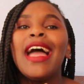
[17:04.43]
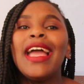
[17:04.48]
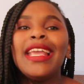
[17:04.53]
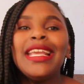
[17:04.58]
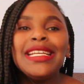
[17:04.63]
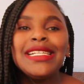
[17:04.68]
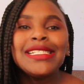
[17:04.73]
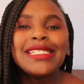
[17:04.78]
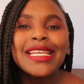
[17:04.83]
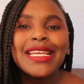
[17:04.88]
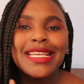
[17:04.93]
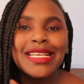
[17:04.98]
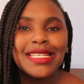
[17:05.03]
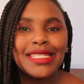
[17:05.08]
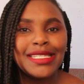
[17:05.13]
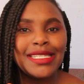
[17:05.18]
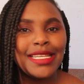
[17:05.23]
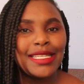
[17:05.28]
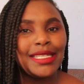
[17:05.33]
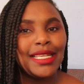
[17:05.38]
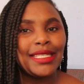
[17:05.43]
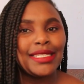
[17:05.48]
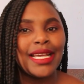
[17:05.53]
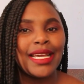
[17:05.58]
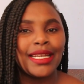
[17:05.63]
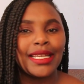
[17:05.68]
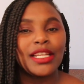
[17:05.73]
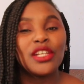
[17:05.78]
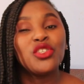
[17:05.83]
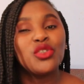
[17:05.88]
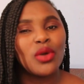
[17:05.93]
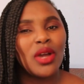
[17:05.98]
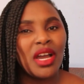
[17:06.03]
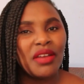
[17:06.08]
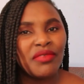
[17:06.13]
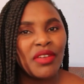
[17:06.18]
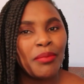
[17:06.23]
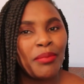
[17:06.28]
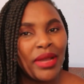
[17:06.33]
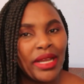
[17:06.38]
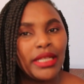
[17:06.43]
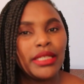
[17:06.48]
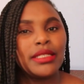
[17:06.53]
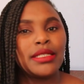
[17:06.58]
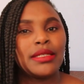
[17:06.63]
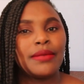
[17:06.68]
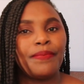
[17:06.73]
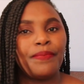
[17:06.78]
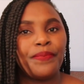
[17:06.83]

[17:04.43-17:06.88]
it is necessary to have a belt.